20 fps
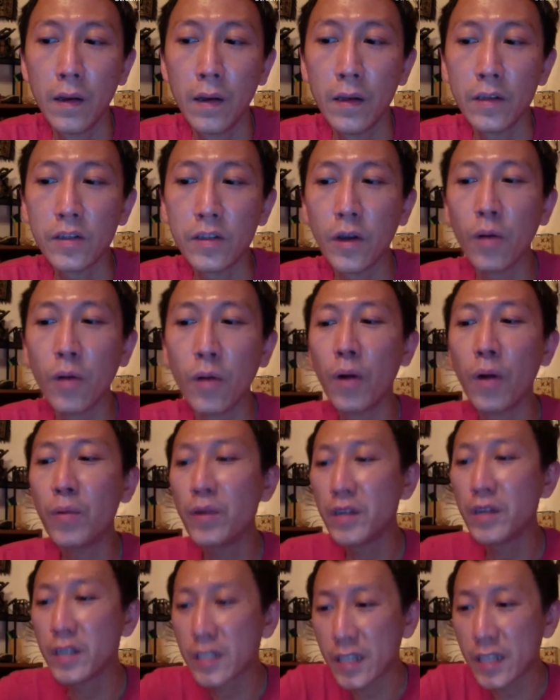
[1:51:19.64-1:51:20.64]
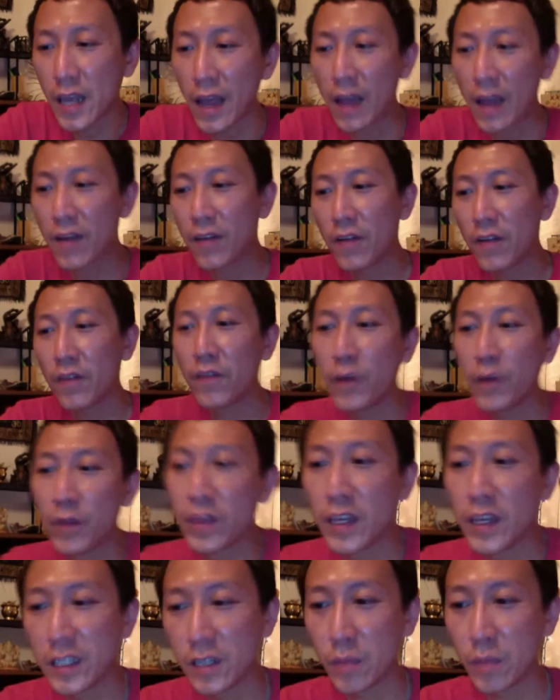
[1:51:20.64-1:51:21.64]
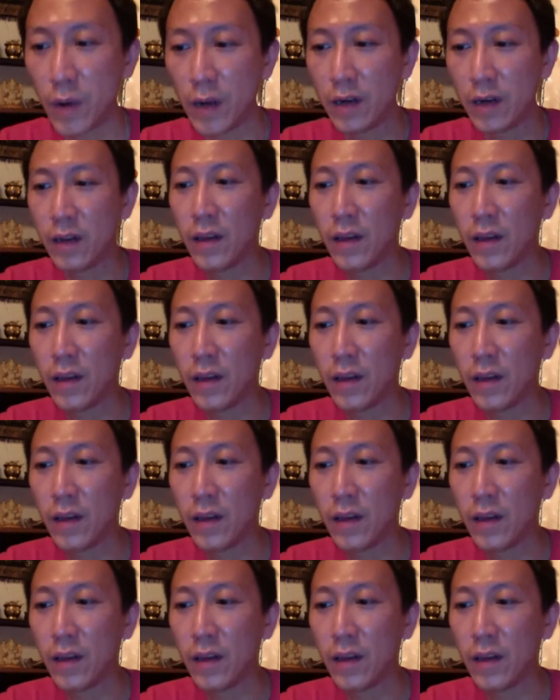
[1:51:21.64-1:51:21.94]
So what would you say for this one?